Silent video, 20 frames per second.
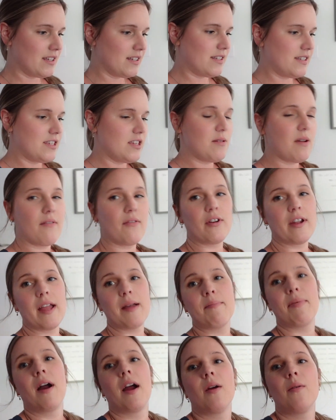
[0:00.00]
Do you ever
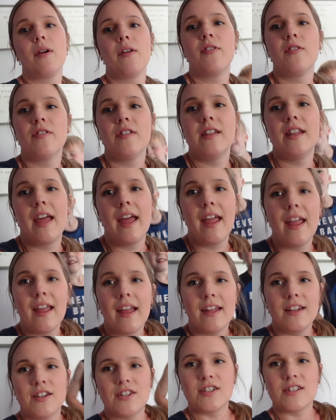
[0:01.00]
get part way through the day
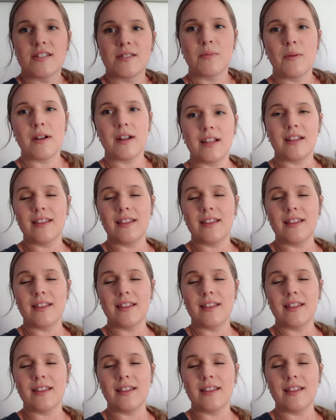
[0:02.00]
and just want to